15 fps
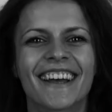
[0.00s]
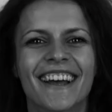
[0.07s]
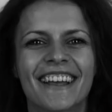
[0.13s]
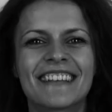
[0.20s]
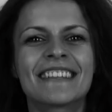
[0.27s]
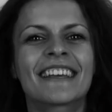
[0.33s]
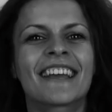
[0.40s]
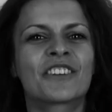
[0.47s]

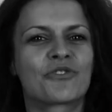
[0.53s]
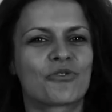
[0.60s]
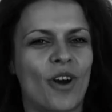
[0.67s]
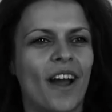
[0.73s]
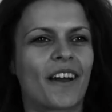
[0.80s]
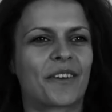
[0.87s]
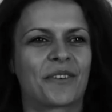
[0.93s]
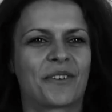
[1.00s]
It's like a
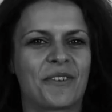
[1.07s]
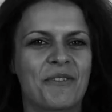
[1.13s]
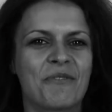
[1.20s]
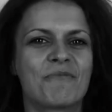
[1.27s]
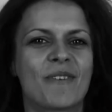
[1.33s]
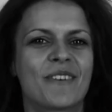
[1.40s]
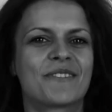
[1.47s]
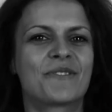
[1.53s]
drug, you know?
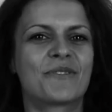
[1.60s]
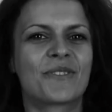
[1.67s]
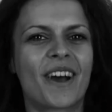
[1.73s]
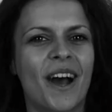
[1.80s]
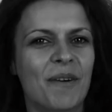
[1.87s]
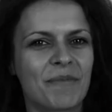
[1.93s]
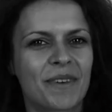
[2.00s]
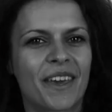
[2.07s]
Once you
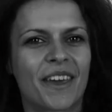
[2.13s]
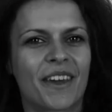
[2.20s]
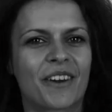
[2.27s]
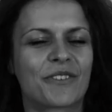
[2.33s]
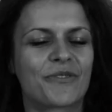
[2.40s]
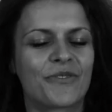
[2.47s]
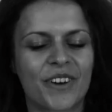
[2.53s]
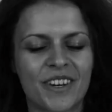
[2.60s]
come
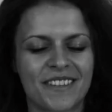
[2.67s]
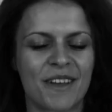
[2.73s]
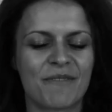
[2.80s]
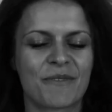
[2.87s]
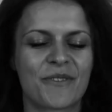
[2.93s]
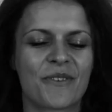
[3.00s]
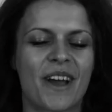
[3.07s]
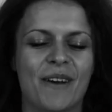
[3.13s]
here, first time
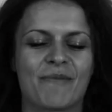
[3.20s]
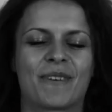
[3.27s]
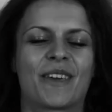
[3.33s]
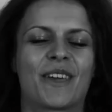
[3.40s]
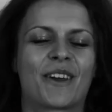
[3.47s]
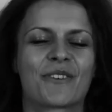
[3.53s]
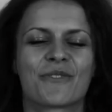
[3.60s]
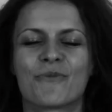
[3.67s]
when you come
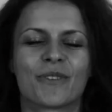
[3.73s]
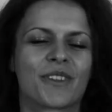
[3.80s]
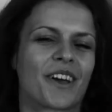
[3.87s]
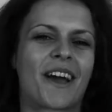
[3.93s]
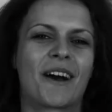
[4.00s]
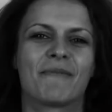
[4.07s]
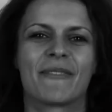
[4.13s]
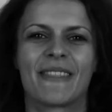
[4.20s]
here, you want to
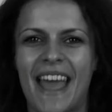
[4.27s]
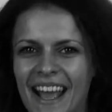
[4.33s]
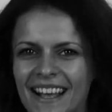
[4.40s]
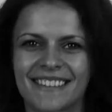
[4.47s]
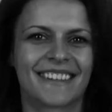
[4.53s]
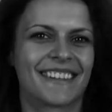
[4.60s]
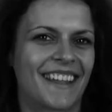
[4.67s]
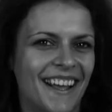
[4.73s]
come next
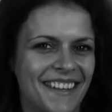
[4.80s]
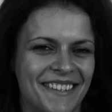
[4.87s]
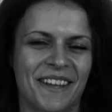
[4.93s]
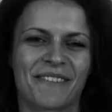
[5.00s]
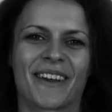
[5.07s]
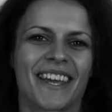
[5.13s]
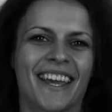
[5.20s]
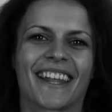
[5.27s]

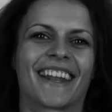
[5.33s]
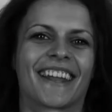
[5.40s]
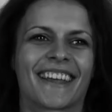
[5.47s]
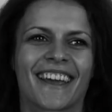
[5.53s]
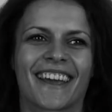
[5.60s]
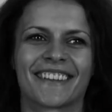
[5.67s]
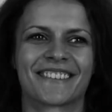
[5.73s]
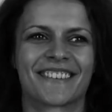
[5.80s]
time again and
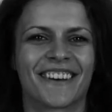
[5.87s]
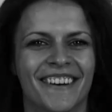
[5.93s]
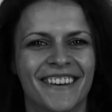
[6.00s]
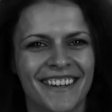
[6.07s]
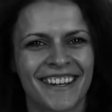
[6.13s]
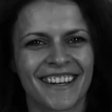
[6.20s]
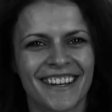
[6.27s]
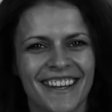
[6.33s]
again.
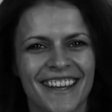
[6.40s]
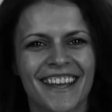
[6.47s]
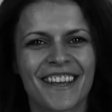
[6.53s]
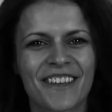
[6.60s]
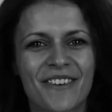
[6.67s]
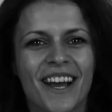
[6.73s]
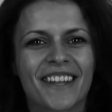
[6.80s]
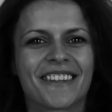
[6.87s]
So
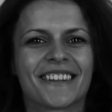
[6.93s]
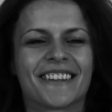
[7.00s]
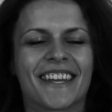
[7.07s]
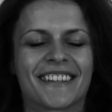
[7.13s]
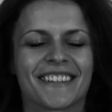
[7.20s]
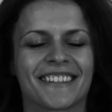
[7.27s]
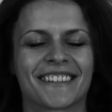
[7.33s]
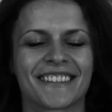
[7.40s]
you got
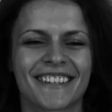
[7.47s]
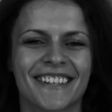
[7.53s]
addicted.